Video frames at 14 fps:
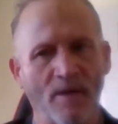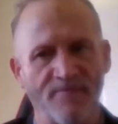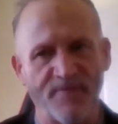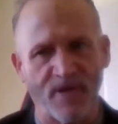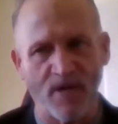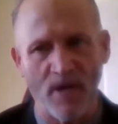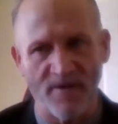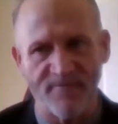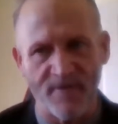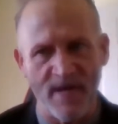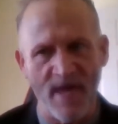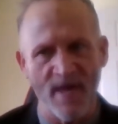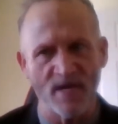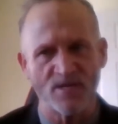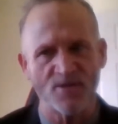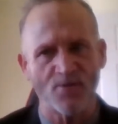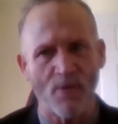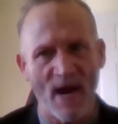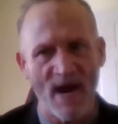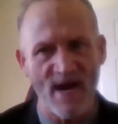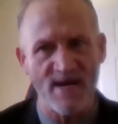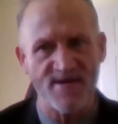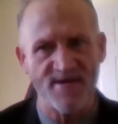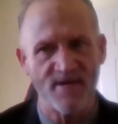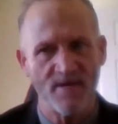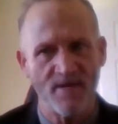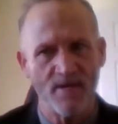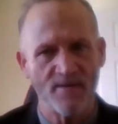of recovery and a
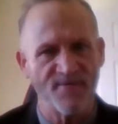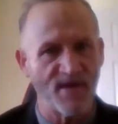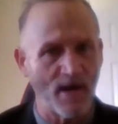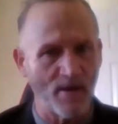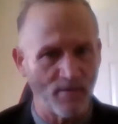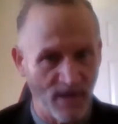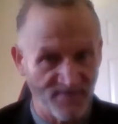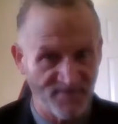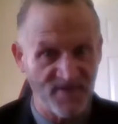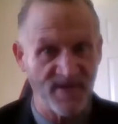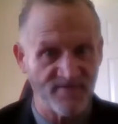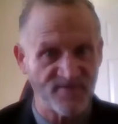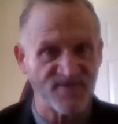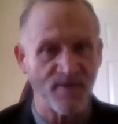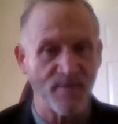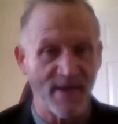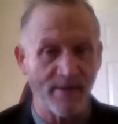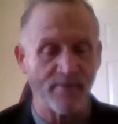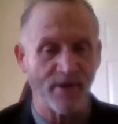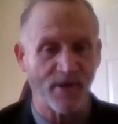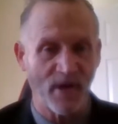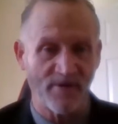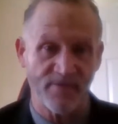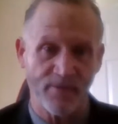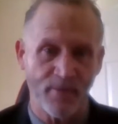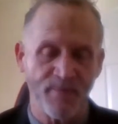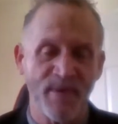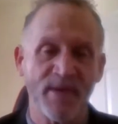trait that I would love to give somebody in
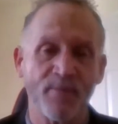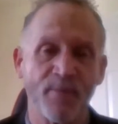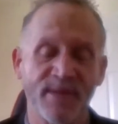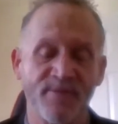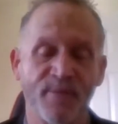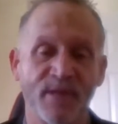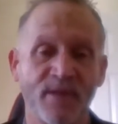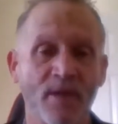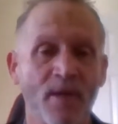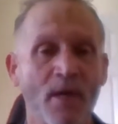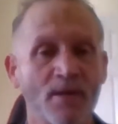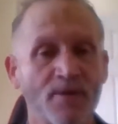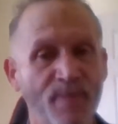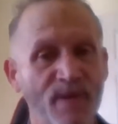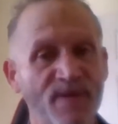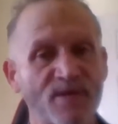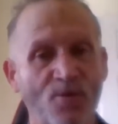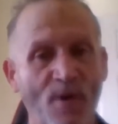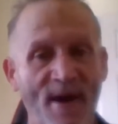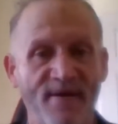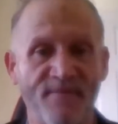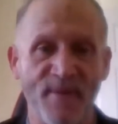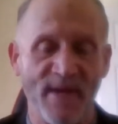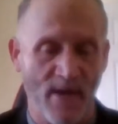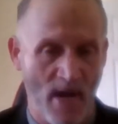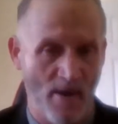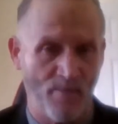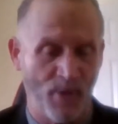recovery would be the trait of
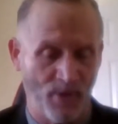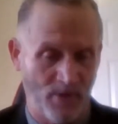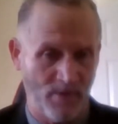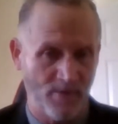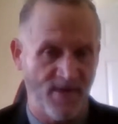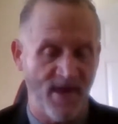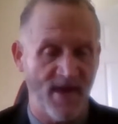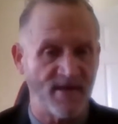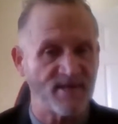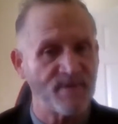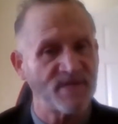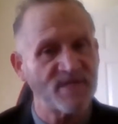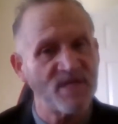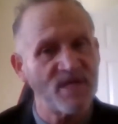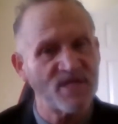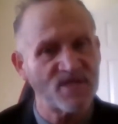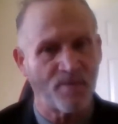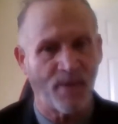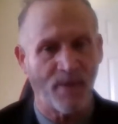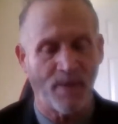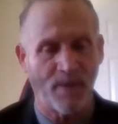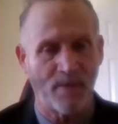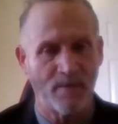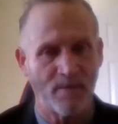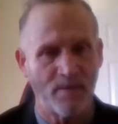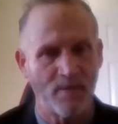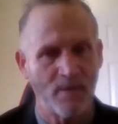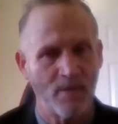being humble, okay? To be teachable,
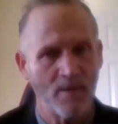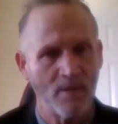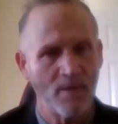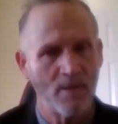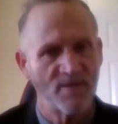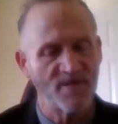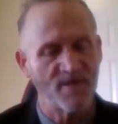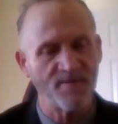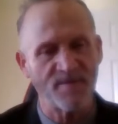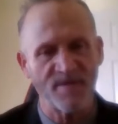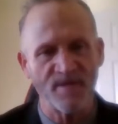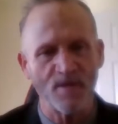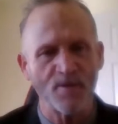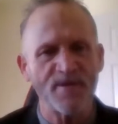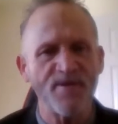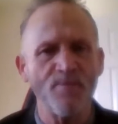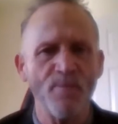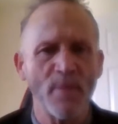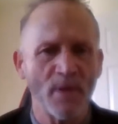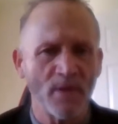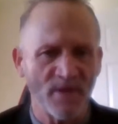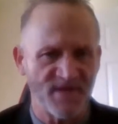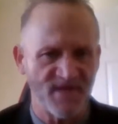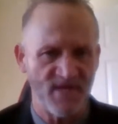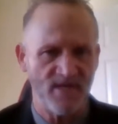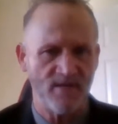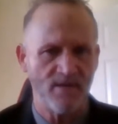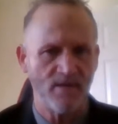to
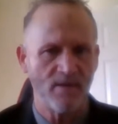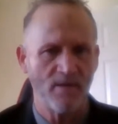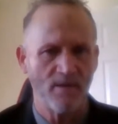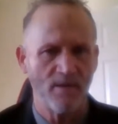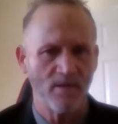humility.